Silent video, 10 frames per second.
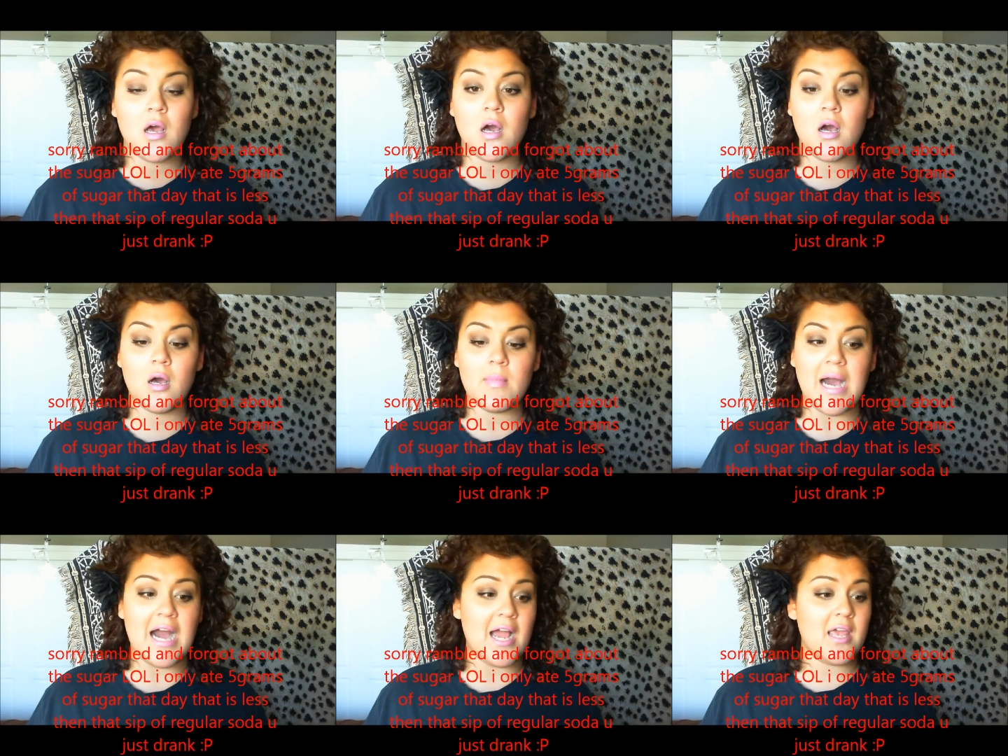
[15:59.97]

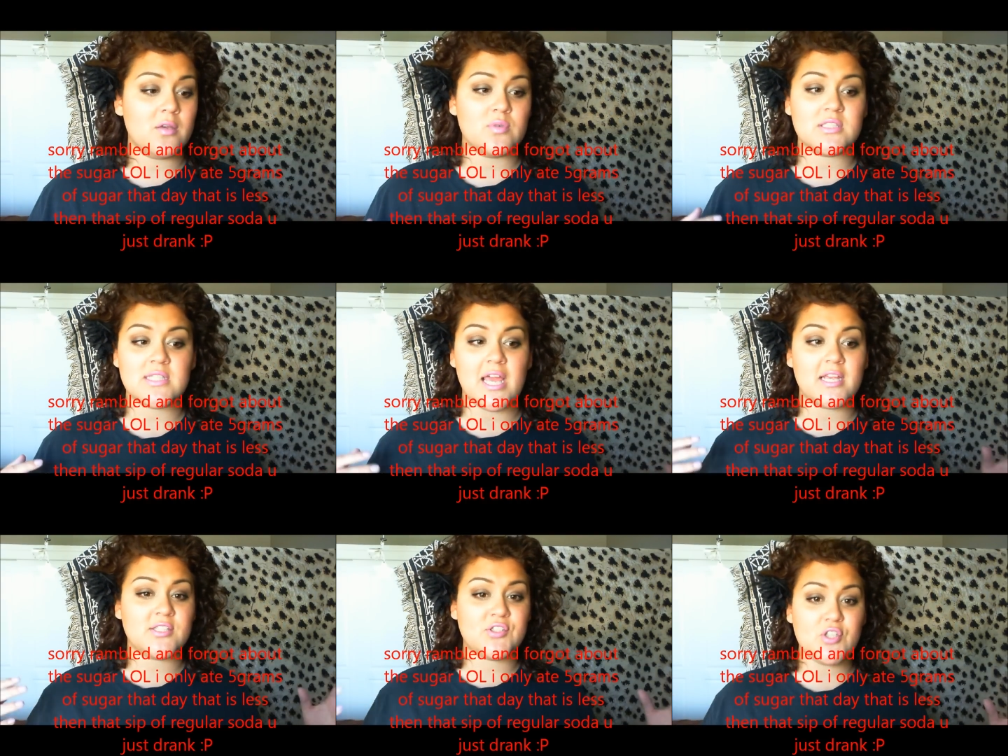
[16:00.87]
I was
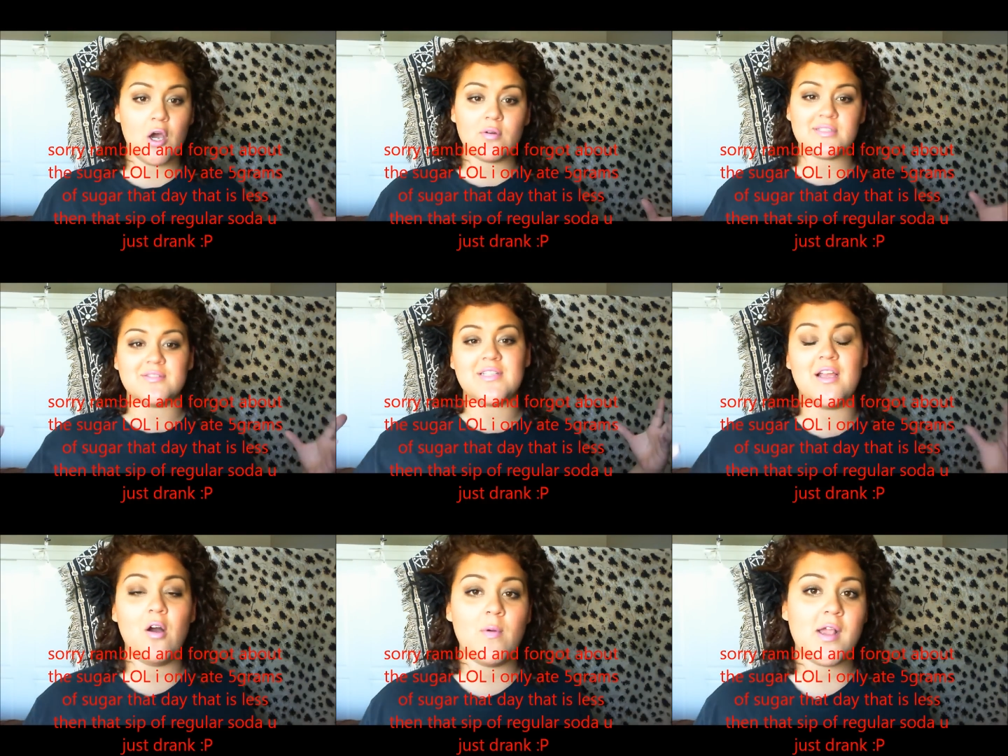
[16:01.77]
like stoked. I was
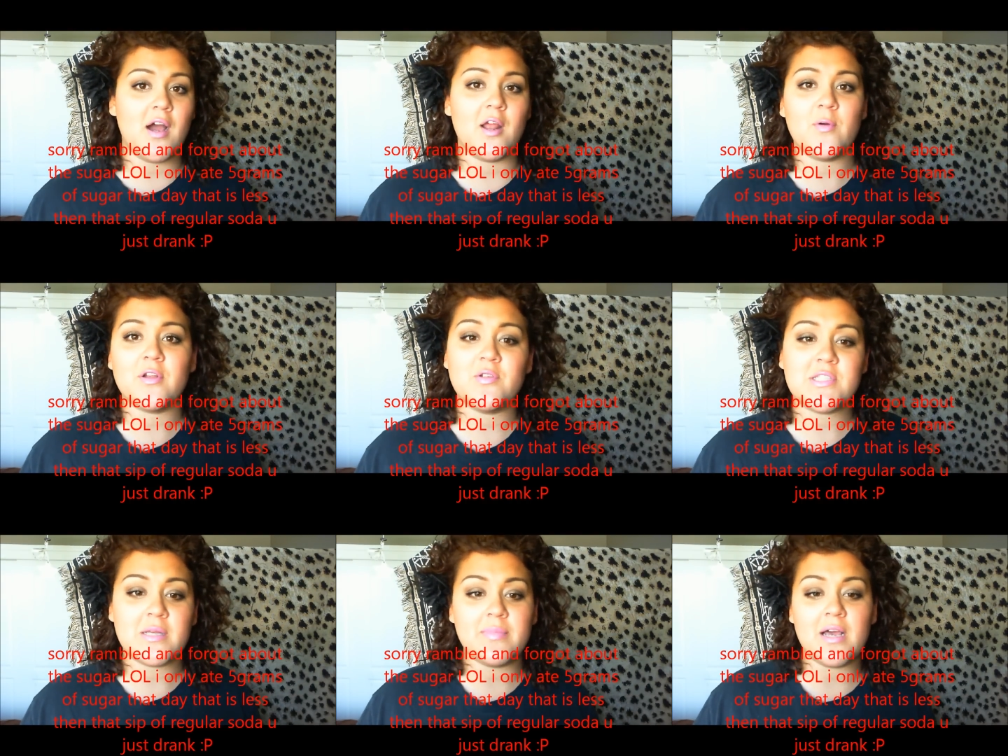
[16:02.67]
like, oh my god, I want to lose
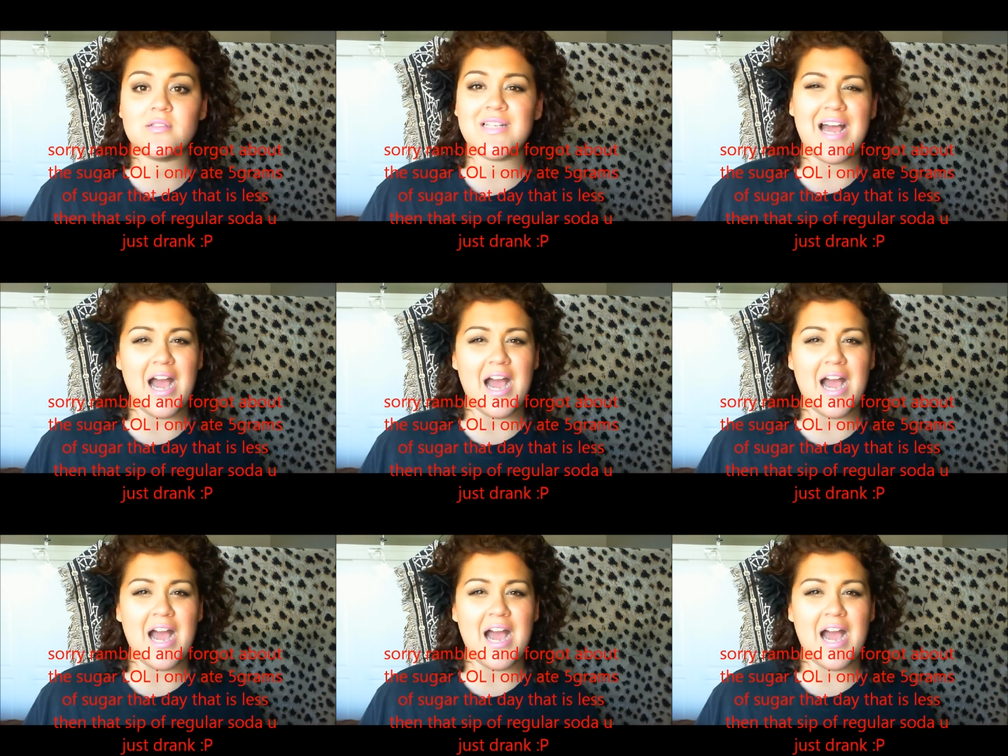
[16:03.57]
10 pounds.